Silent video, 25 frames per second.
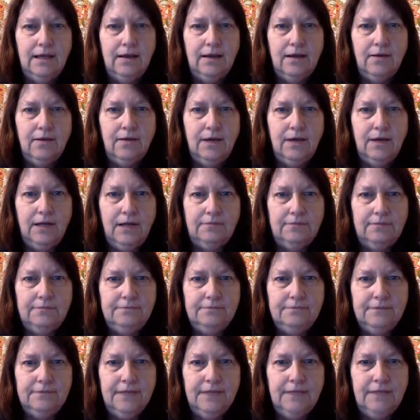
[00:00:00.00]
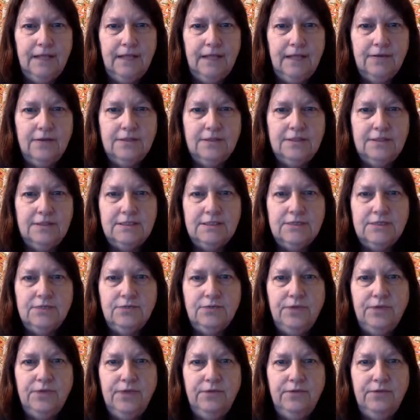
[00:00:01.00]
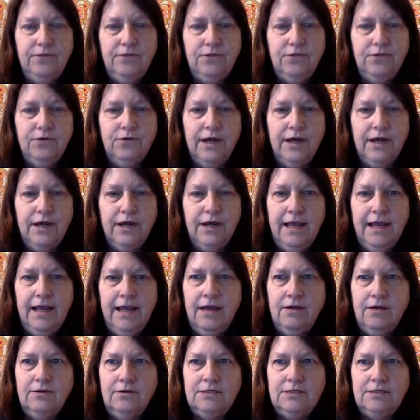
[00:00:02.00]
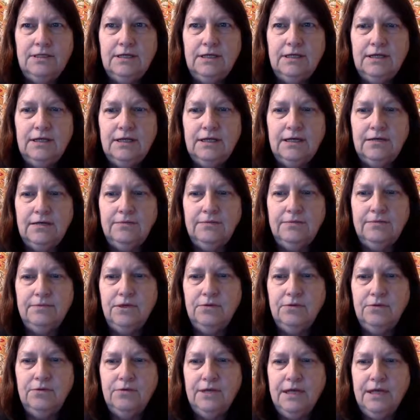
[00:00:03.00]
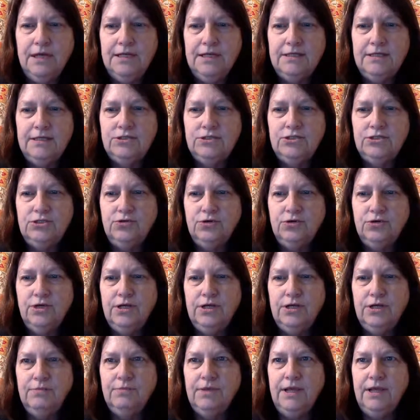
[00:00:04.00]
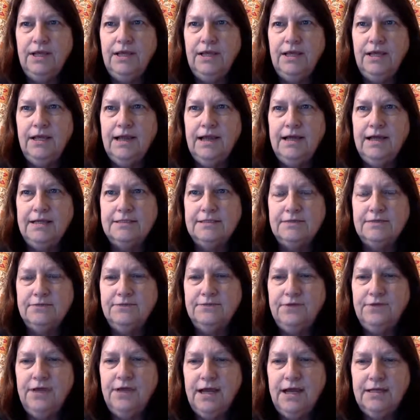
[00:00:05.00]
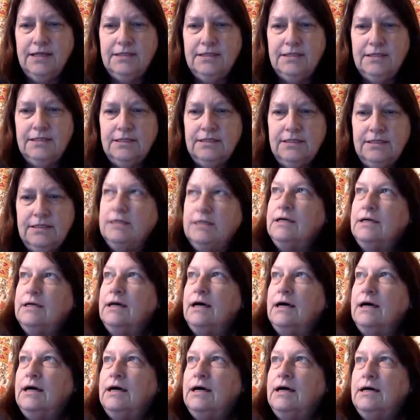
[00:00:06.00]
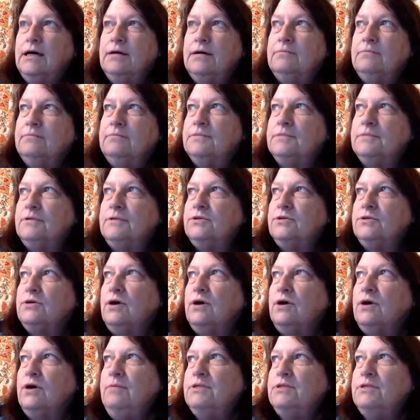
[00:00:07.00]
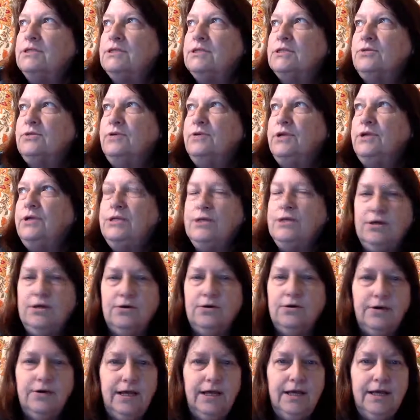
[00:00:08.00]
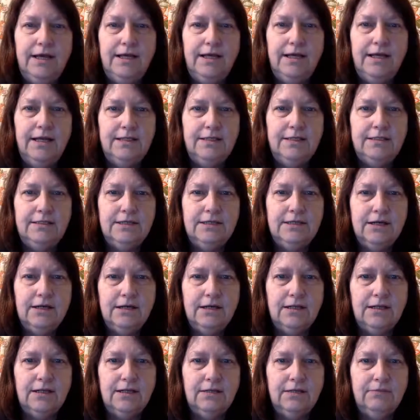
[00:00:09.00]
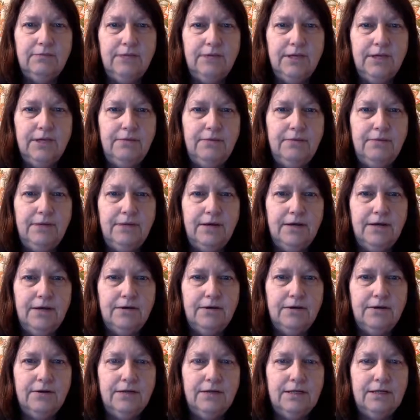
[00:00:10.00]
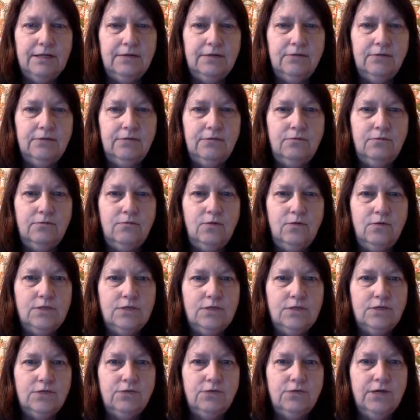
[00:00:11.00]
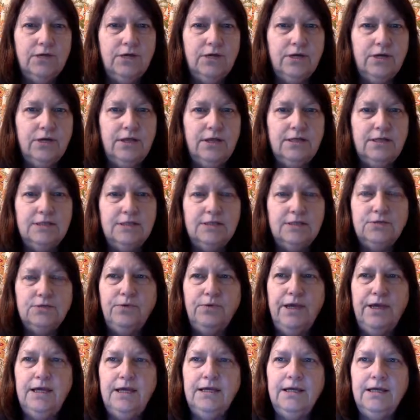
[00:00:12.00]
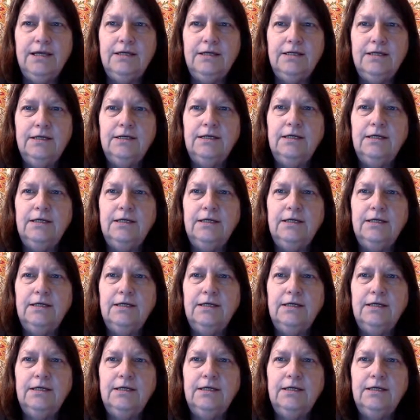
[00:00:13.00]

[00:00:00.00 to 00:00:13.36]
Well, hello, this is the week 4 Hangout. Nobody has joined me as of yet, so I'm just going to go ahead and talk a little bit about what's going on this week.